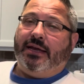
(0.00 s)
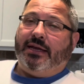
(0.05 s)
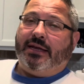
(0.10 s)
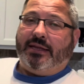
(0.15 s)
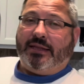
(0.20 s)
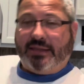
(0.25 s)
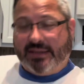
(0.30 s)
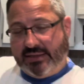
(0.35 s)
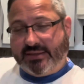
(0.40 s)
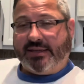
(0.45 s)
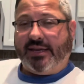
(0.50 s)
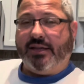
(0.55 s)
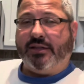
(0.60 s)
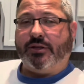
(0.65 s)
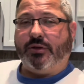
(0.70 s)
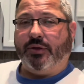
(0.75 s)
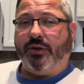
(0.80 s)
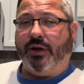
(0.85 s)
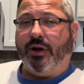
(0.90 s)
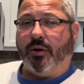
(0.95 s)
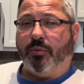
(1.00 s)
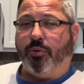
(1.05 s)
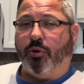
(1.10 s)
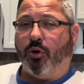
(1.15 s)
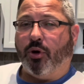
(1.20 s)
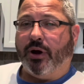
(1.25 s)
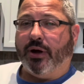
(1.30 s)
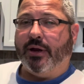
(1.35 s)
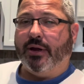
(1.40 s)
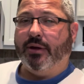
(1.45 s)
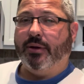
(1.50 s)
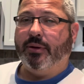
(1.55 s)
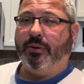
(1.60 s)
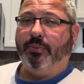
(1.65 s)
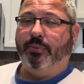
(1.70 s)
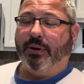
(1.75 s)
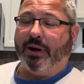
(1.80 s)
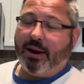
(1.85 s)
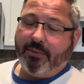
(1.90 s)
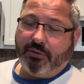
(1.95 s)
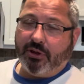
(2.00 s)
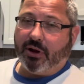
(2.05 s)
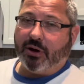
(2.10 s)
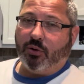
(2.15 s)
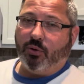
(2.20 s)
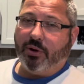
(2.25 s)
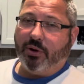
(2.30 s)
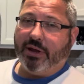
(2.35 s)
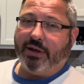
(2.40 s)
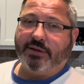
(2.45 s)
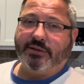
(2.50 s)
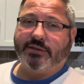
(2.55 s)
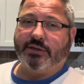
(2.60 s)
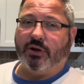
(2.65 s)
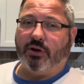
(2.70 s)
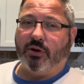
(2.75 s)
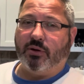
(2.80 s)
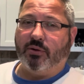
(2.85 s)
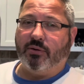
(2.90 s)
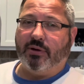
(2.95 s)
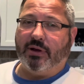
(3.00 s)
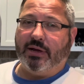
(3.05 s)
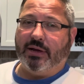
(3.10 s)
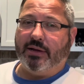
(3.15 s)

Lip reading: Let's get to the airport, but I'm not awake, so